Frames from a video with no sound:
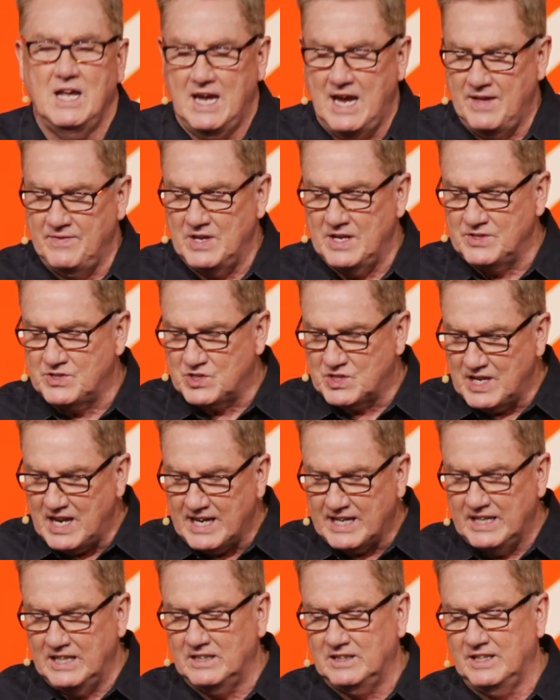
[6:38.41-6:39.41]
And then
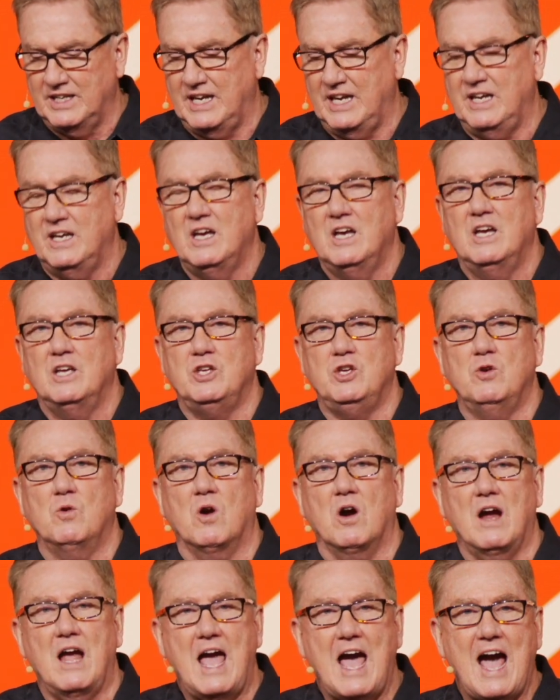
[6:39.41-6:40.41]
secondly, you
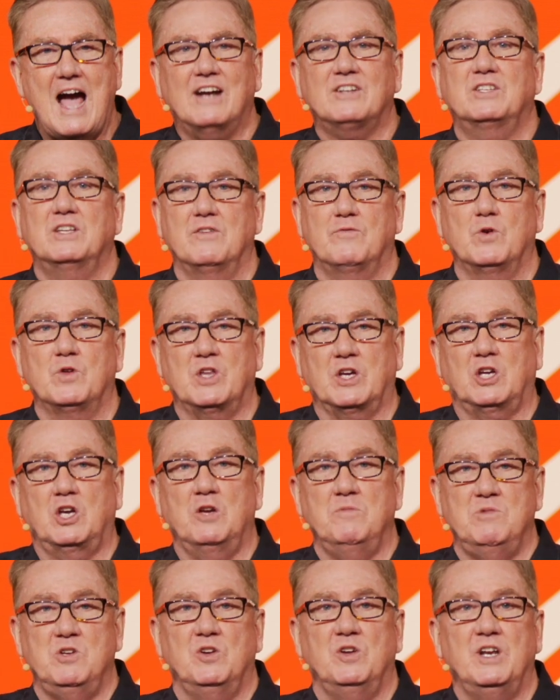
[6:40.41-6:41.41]
are active with a
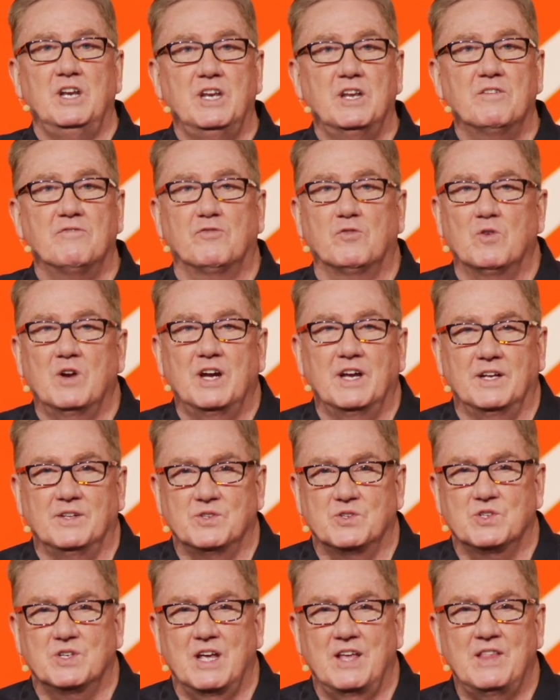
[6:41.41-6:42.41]
community of friends.